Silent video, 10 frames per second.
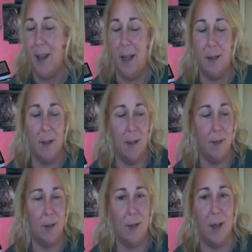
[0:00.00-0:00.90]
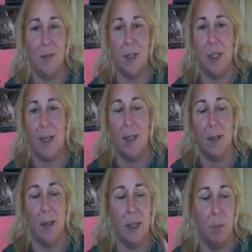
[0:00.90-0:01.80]
And uh, definitely check out
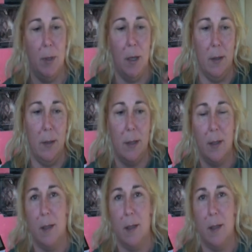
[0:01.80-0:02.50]
the links below.